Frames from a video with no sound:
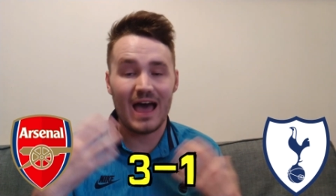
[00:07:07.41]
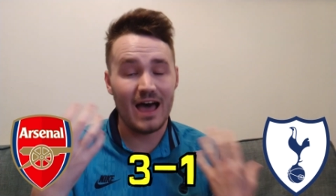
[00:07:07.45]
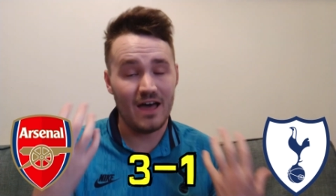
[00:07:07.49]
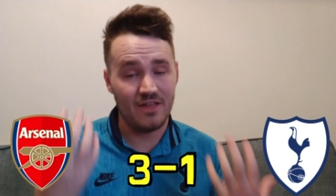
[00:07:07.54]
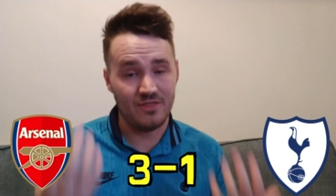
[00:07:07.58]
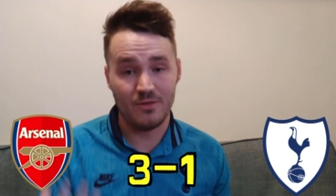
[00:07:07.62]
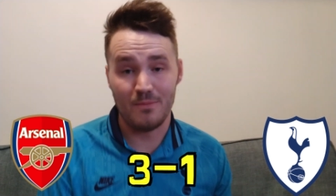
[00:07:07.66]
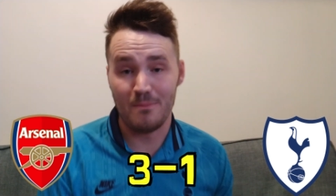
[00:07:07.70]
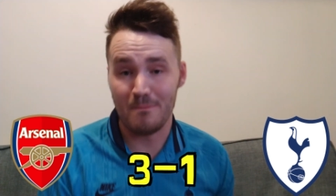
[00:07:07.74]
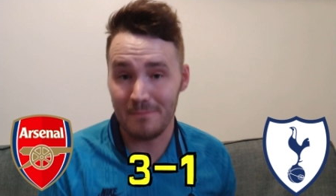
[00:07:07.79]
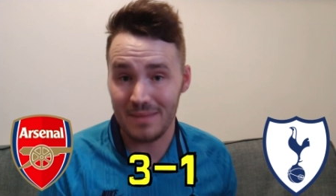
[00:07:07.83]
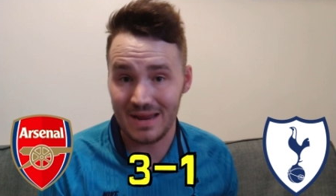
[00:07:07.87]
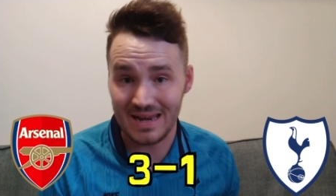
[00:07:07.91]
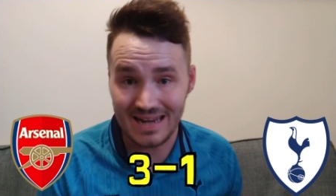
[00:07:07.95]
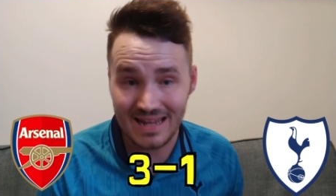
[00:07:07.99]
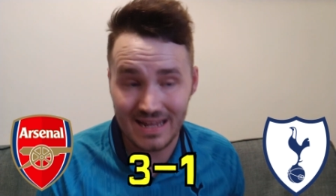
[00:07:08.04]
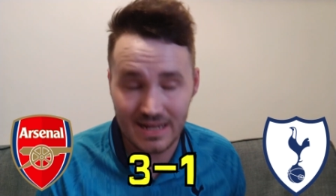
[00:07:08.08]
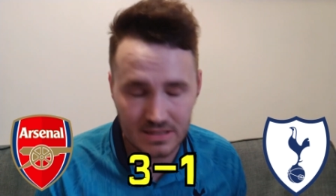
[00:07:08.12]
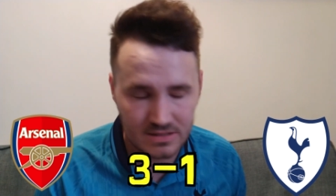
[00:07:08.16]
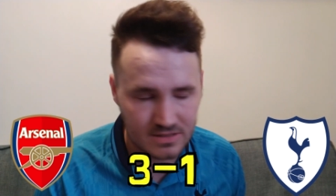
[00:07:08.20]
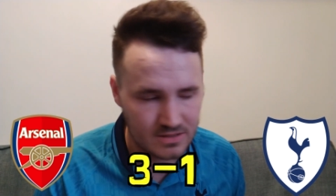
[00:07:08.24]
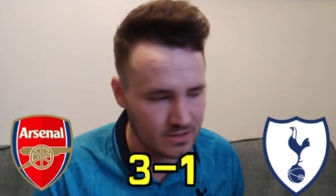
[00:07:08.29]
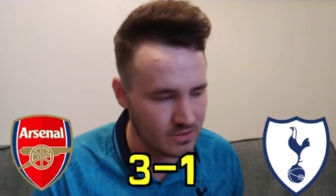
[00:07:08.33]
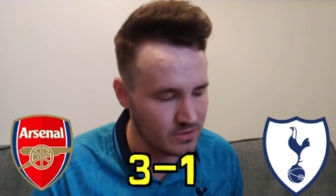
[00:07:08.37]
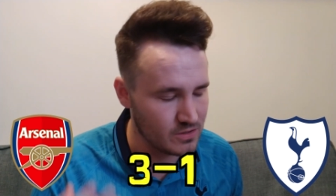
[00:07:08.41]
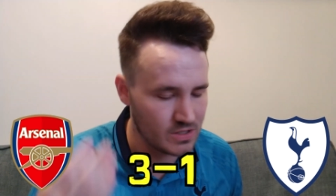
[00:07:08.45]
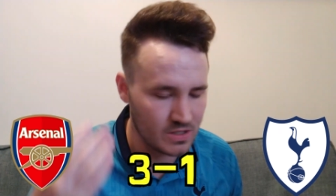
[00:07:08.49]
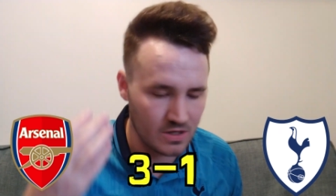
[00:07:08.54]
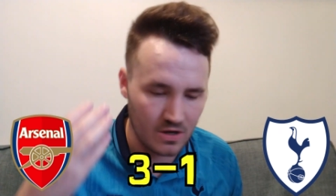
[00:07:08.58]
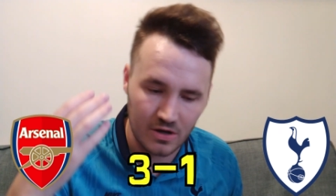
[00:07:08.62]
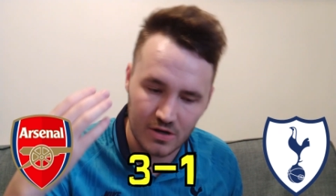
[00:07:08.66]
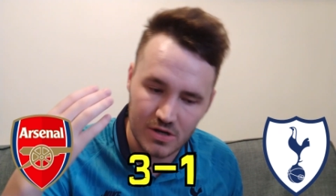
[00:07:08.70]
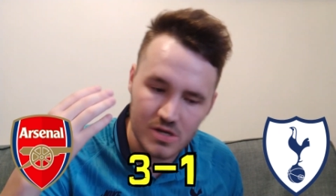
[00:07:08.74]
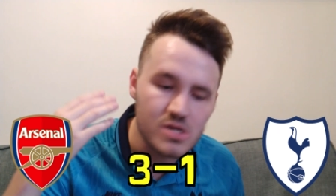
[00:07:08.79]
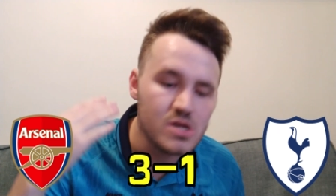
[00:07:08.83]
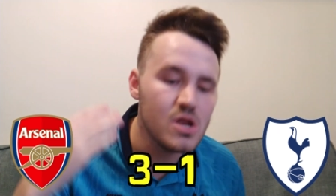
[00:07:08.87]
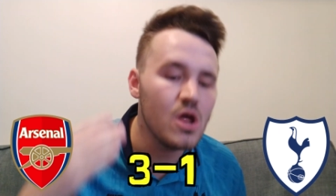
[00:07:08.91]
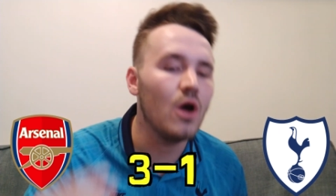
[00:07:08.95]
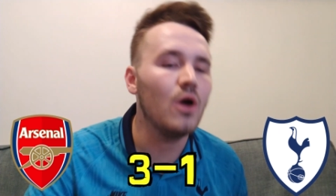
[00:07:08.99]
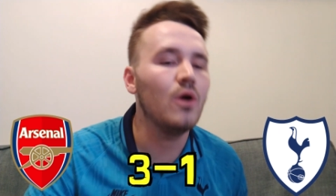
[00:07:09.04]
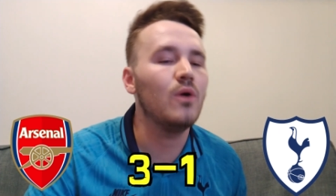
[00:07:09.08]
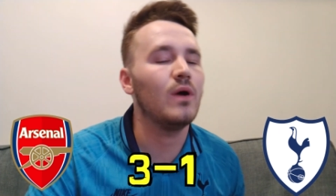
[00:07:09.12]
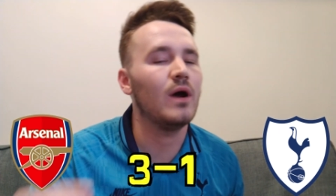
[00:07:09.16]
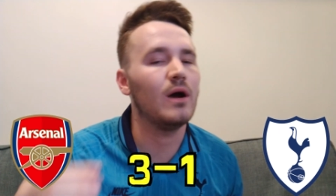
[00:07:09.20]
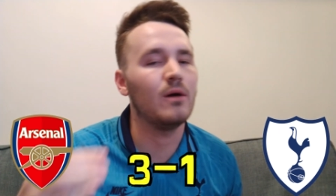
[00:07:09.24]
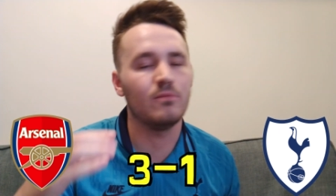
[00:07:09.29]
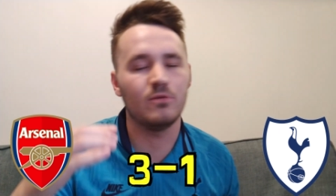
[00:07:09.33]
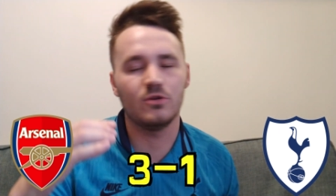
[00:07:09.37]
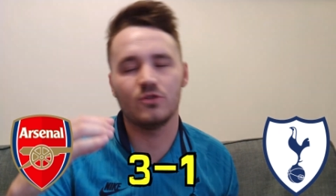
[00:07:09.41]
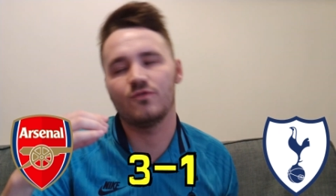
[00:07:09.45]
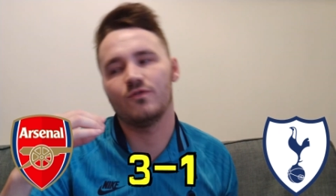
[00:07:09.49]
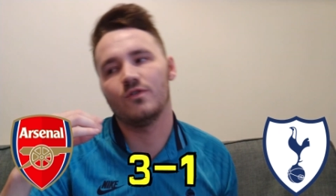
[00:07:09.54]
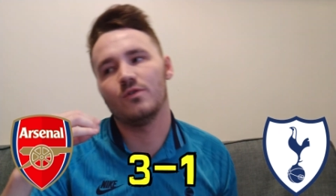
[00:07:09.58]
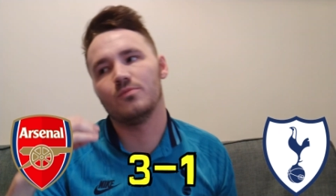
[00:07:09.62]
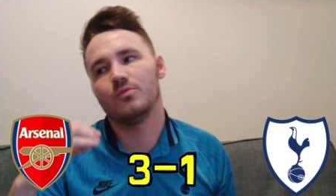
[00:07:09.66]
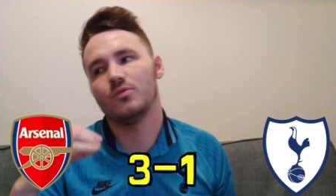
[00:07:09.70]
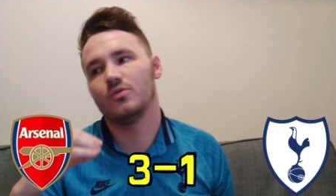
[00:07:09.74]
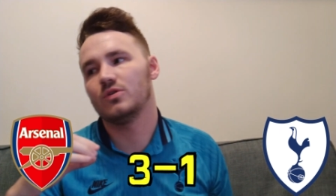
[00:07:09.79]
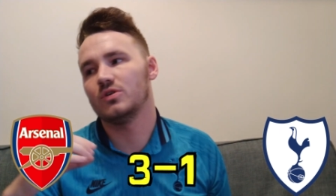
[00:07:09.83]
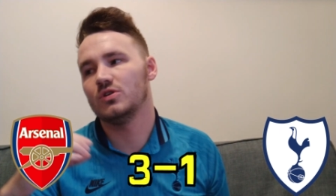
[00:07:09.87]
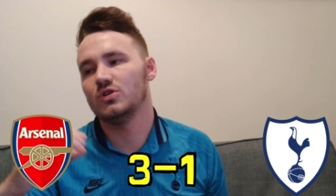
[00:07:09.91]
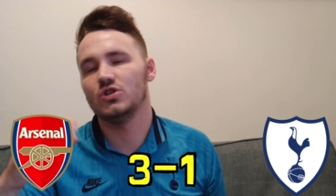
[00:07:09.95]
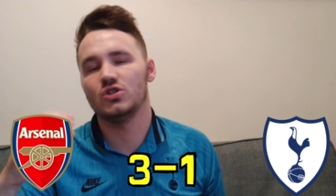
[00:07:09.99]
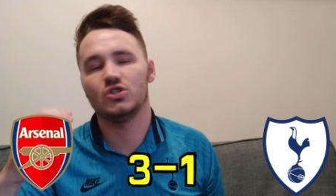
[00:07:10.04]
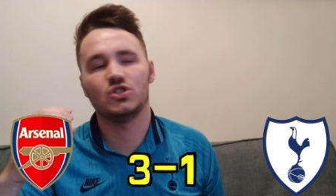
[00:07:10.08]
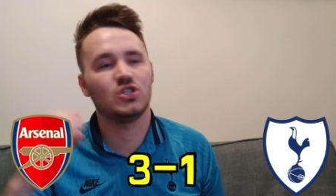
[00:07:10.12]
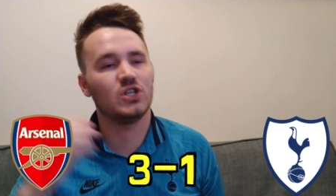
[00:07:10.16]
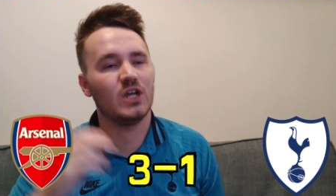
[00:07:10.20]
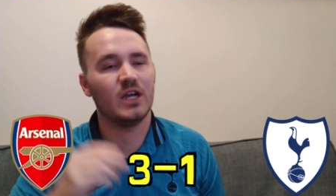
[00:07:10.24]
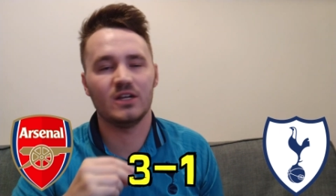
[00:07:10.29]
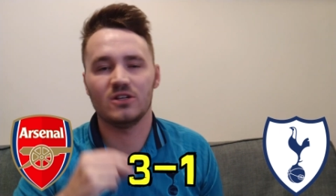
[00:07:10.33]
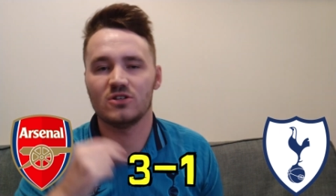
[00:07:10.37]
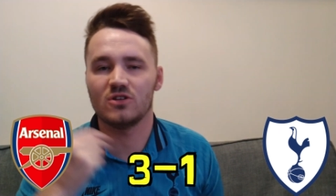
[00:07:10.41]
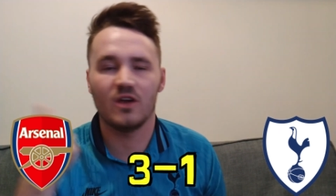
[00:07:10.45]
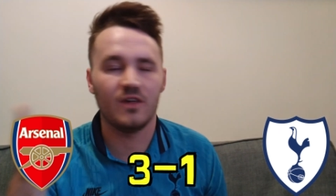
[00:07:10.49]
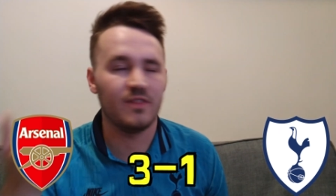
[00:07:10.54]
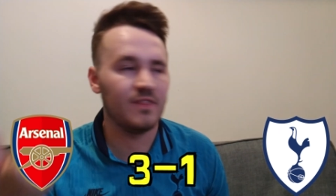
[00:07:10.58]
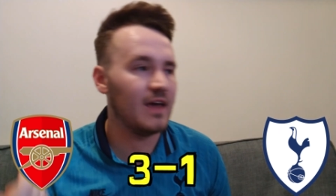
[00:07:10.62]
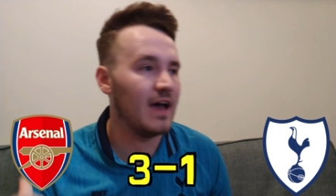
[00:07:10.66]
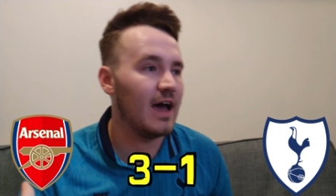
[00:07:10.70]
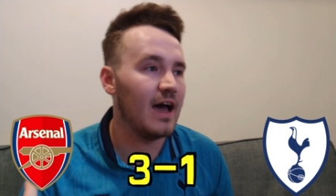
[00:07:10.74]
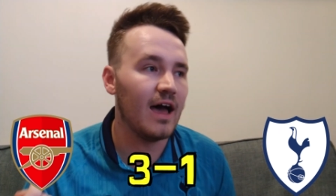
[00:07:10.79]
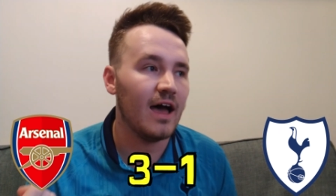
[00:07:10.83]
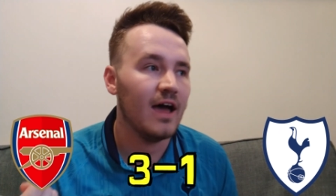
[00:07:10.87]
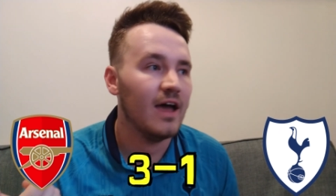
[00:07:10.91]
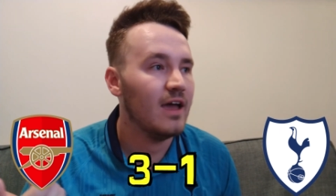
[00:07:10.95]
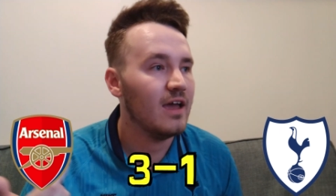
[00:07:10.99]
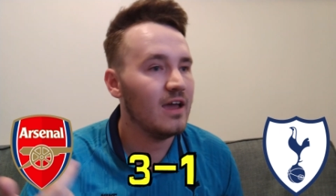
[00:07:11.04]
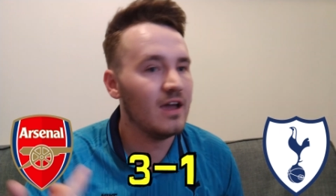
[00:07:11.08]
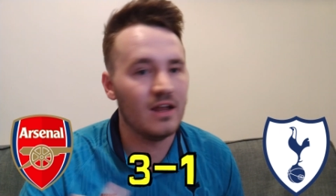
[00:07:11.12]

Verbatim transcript: at the minute because I know how much football can just change like that.